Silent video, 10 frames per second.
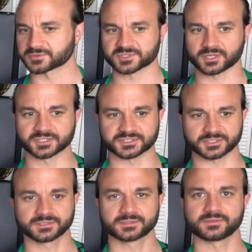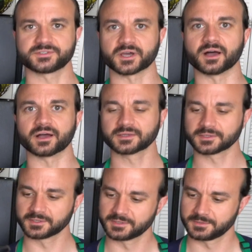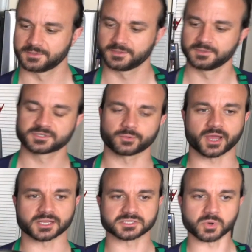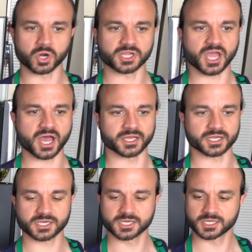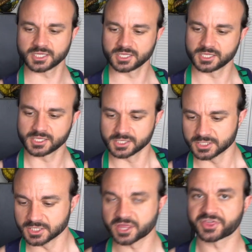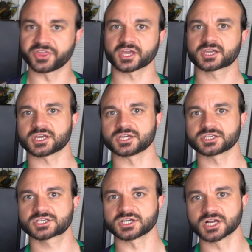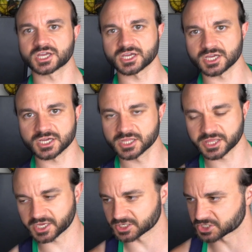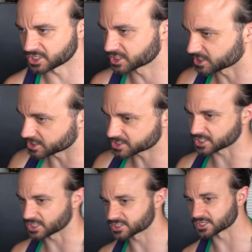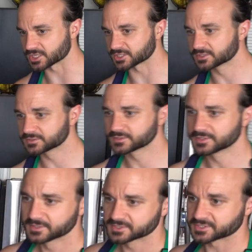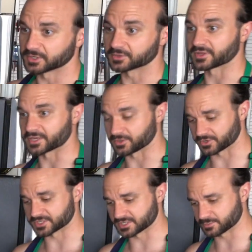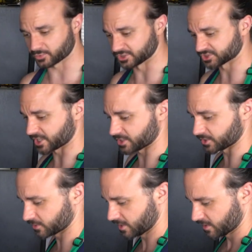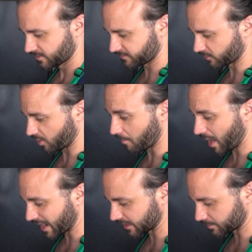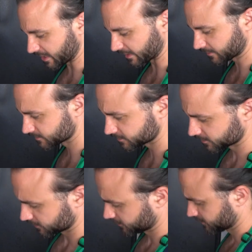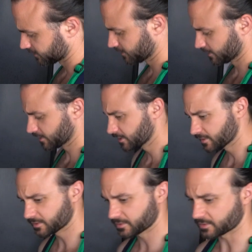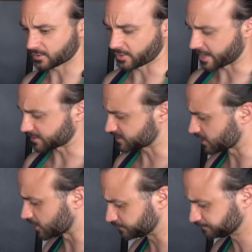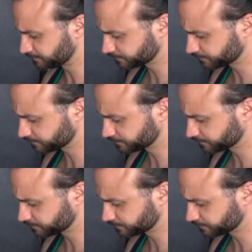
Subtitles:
some salsa, duh. So we got some organic, thick and chunky salsa. So thank you, Kristen, appreciate you for reminding me. All right, so.